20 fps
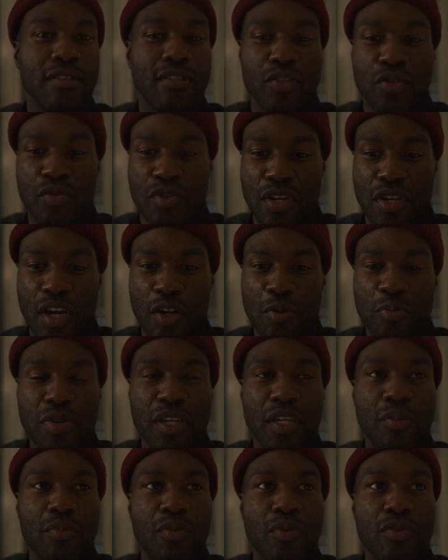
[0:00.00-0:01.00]
you young
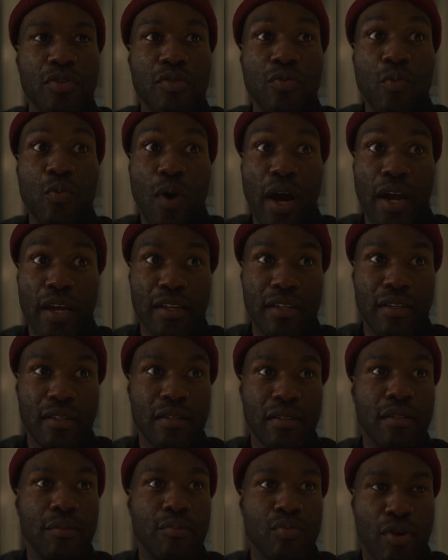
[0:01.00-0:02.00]
people, you white,
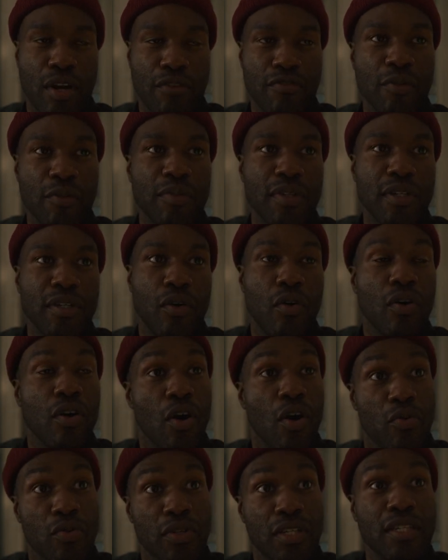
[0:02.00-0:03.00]
preferably or
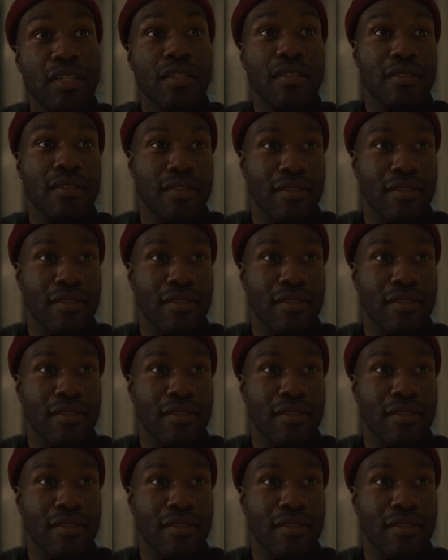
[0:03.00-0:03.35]
only,